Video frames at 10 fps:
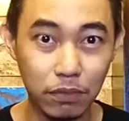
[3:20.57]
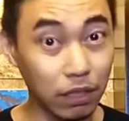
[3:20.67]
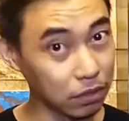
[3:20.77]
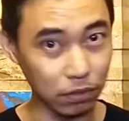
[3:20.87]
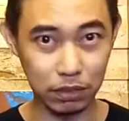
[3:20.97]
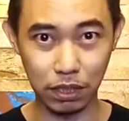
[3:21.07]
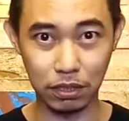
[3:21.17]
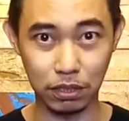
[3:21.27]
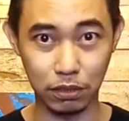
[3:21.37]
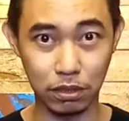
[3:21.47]
So
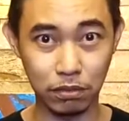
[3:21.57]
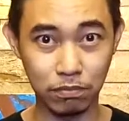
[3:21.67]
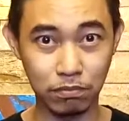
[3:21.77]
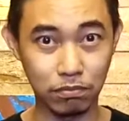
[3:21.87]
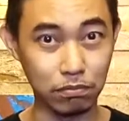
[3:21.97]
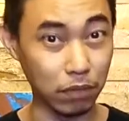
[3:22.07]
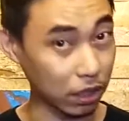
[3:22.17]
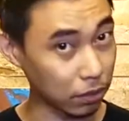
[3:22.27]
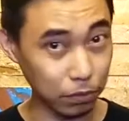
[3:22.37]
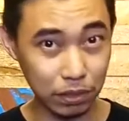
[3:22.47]
this is my
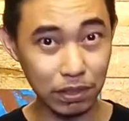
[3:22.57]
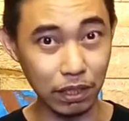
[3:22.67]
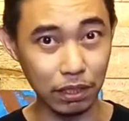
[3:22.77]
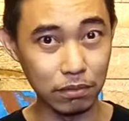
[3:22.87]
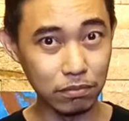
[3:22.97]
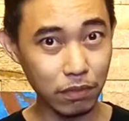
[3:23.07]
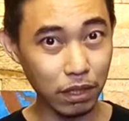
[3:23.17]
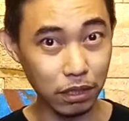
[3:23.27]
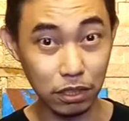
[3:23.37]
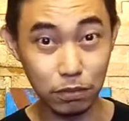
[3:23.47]
number three
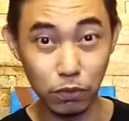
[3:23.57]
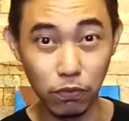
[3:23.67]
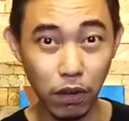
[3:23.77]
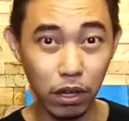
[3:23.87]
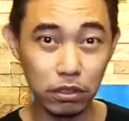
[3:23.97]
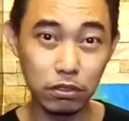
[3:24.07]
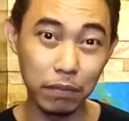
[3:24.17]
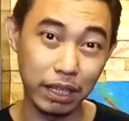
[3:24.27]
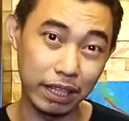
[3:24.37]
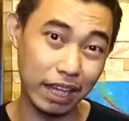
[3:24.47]
let's move on to
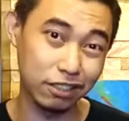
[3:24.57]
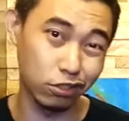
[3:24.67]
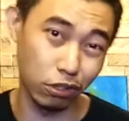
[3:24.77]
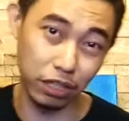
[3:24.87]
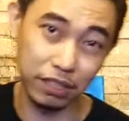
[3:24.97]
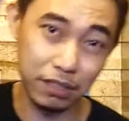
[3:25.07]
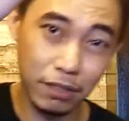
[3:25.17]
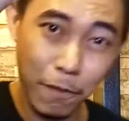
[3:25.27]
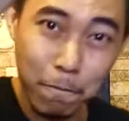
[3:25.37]
my last choice.